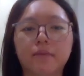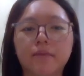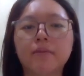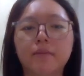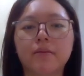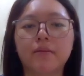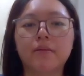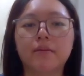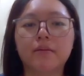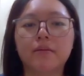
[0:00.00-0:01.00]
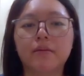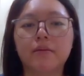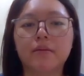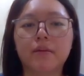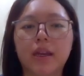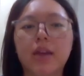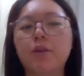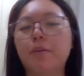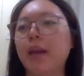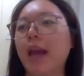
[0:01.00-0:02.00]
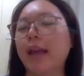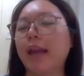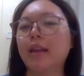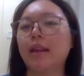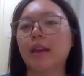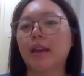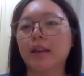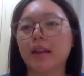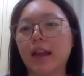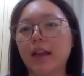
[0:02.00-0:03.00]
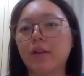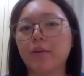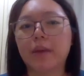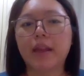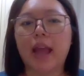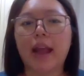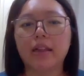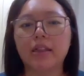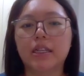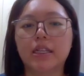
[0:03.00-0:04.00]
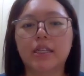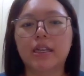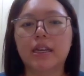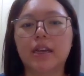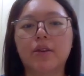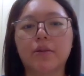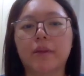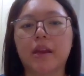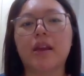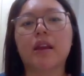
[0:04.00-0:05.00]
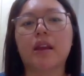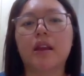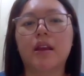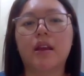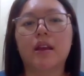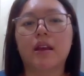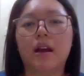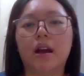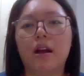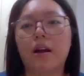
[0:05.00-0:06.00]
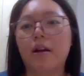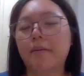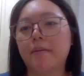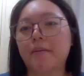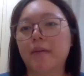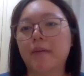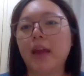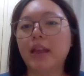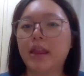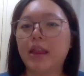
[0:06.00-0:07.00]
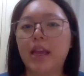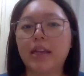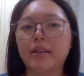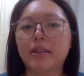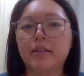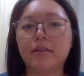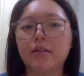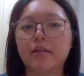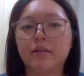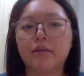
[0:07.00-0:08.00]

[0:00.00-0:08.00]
Mm-hmm. Mm. It hmm. could be anything, like it could be technology, it could be um other things